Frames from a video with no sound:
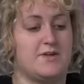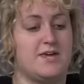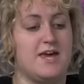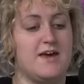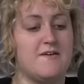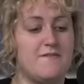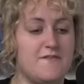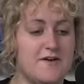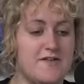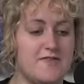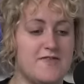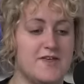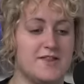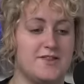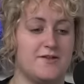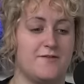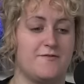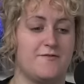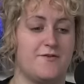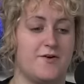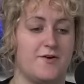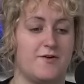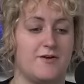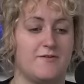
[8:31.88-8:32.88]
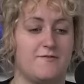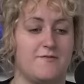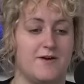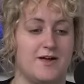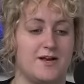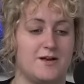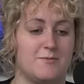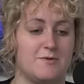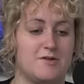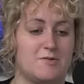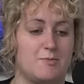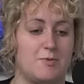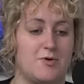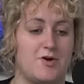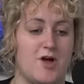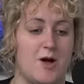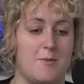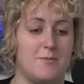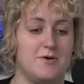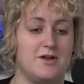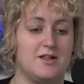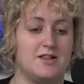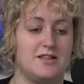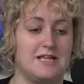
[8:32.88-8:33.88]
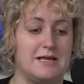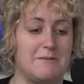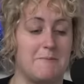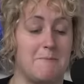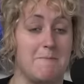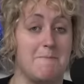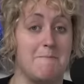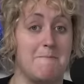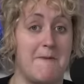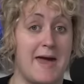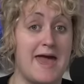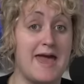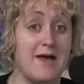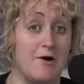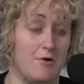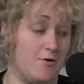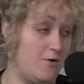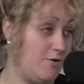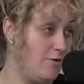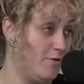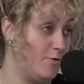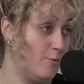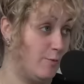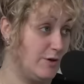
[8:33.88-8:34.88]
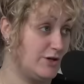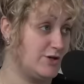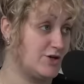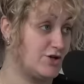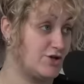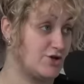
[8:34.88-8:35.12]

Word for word: given that the furry fandom is predominantly male, which